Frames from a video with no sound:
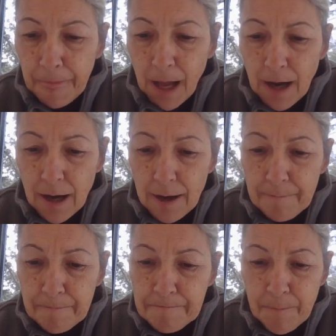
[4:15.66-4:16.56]
Um,
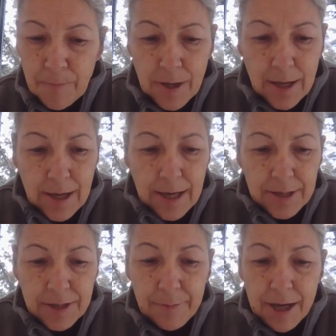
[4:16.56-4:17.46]

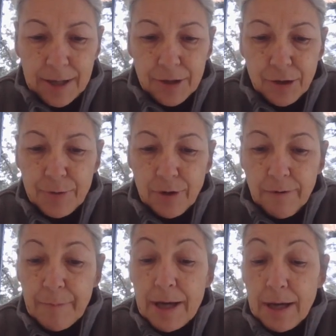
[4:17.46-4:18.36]
some cats are observed
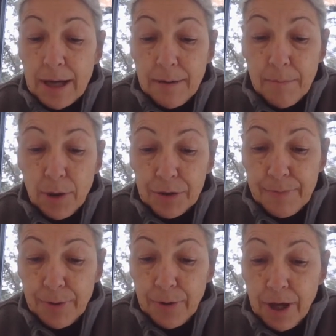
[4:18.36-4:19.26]
making
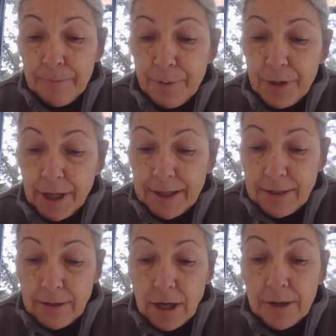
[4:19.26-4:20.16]
multiple unproductive,
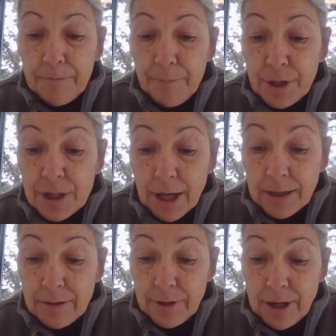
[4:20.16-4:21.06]

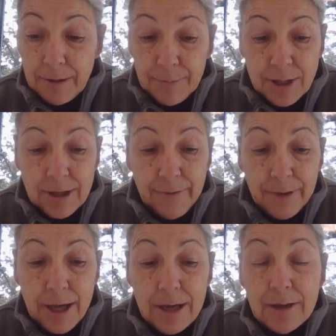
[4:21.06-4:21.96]
unproductive attempts to
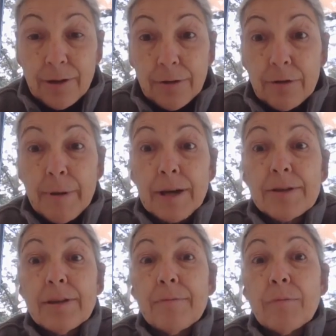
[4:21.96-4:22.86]
defecate in the litter box,
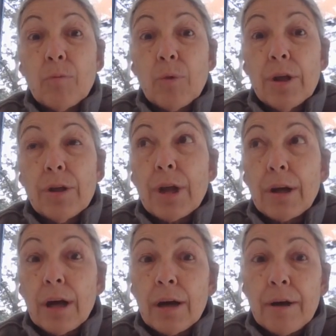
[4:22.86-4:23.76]
and with
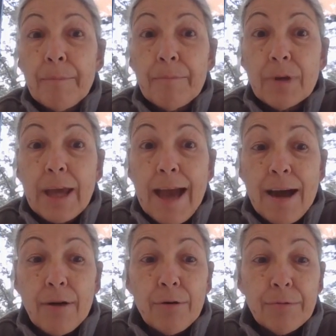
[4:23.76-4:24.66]
uh,
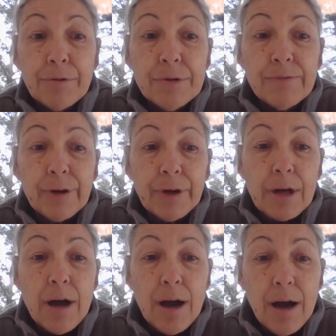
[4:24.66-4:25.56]
cat owners, very
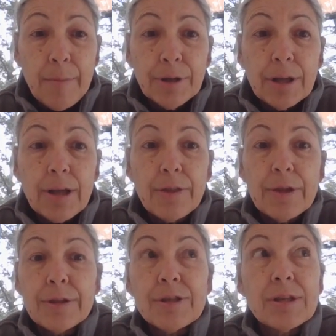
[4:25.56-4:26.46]
commonly
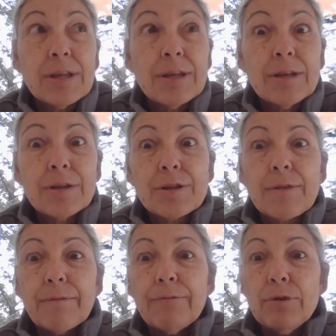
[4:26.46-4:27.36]
this is
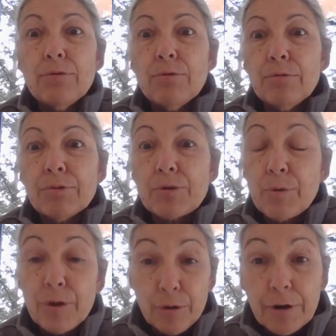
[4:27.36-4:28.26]
confused
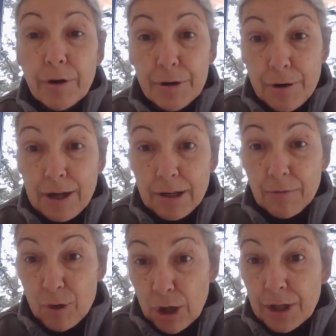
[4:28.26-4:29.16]
with urinary tract
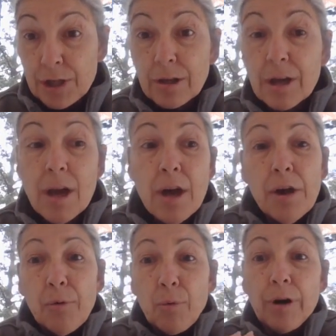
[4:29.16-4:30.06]
obstruction,
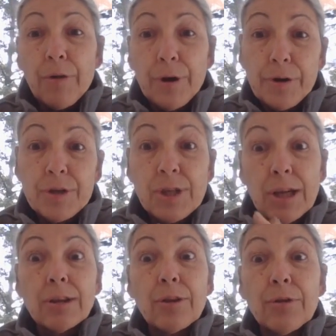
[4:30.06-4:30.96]
where they're sitting
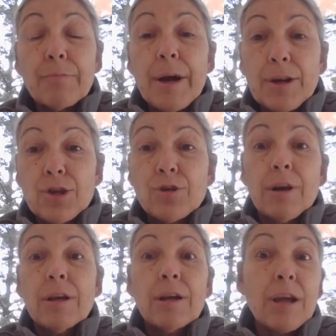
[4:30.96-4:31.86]
in the litter box
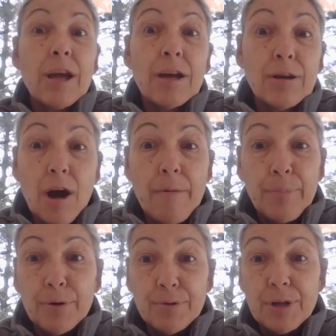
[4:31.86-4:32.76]
straining and not
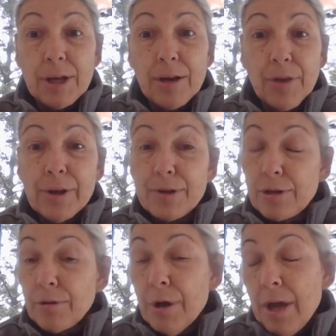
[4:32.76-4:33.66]
producing anything.
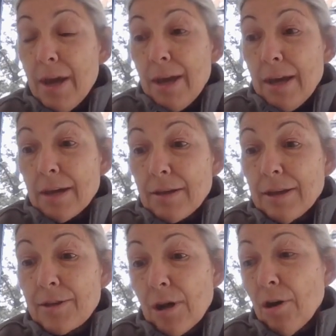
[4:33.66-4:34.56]
So it,
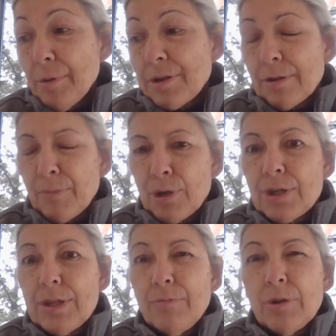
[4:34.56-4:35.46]
it's always an
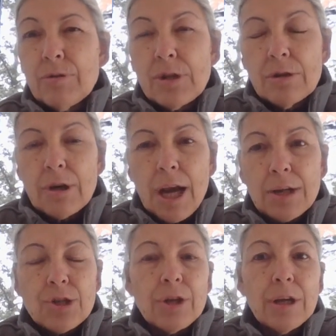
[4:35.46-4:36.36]
emergency when you see your cat
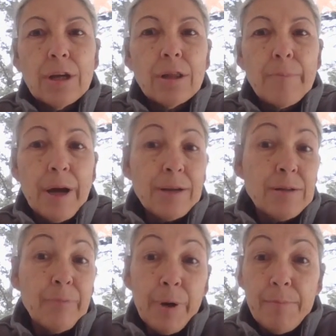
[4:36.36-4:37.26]
straining in the box. It
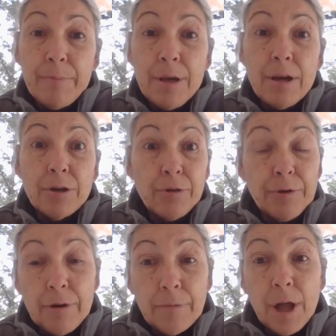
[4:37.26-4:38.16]
might be a
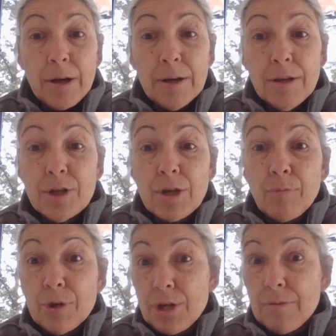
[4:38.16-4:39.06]
urinary blockage,
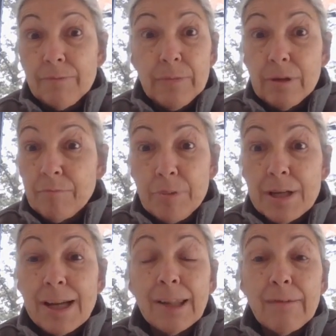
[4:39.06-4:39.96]
which can be
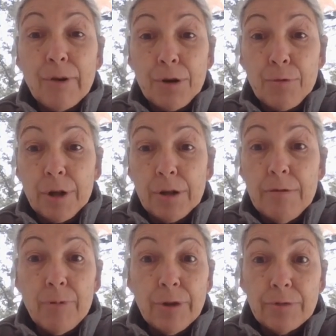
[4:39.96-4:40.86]
deadly very quickly
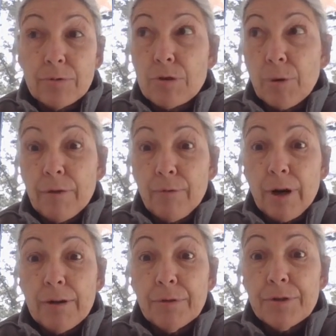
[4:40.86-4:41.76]
within 24
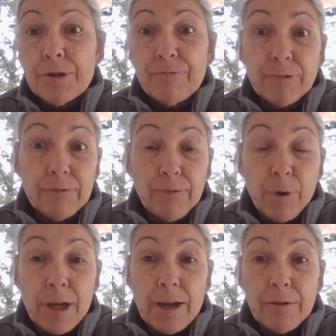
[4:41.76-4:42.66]
hours to
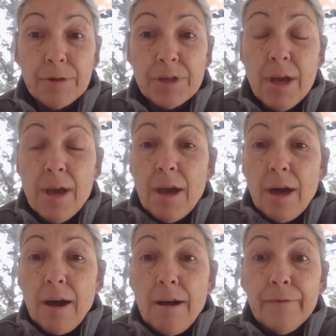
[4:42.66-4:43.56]
48 hours,
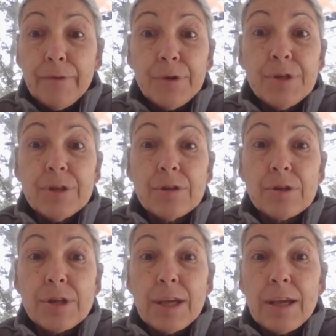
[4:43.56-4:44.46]
uh,
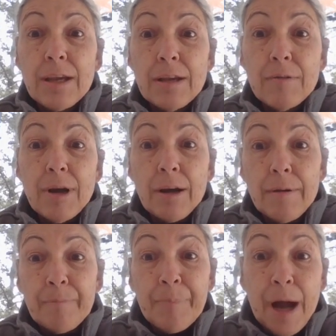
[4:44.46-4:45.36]
versus a uh,
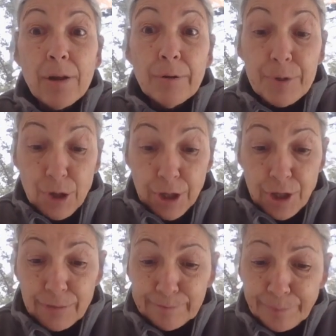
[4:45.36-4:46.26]
bowel
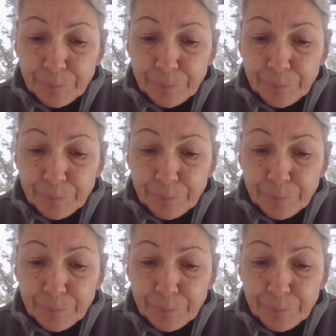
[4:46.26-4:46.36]
obstruction.